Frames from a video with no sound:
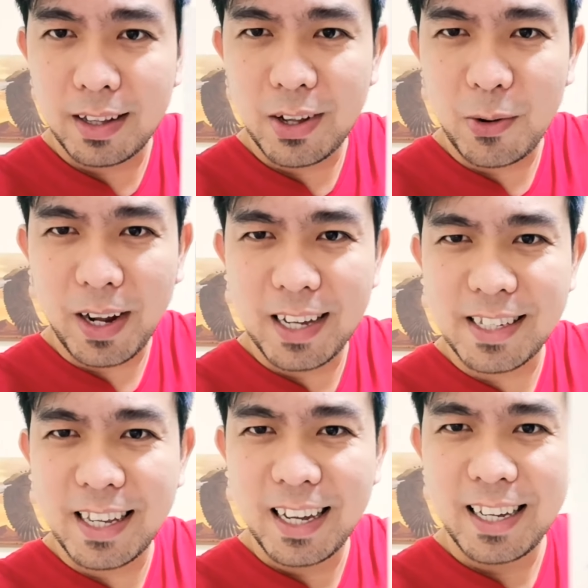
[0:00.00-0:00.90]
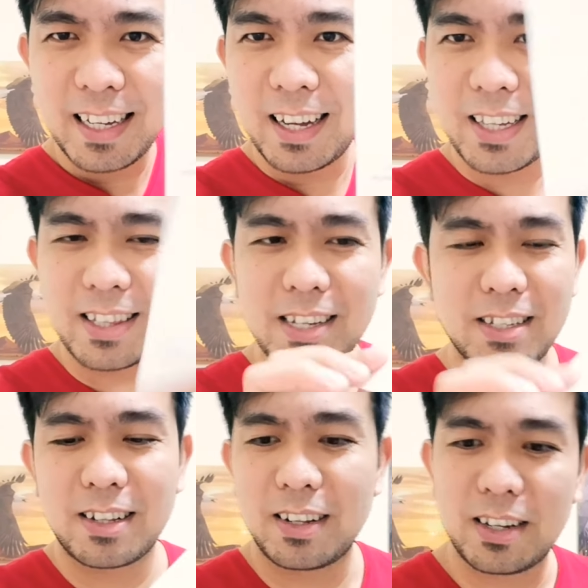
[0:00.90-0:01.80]
No guys, it
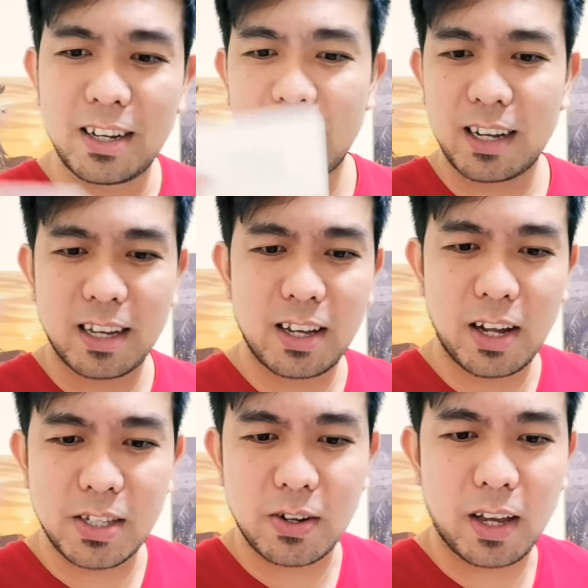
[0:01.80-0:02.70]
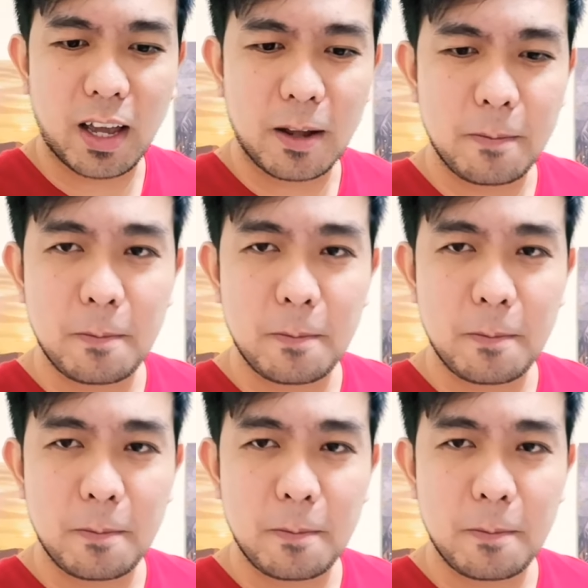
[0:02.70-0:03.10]
doesn't. That's okay.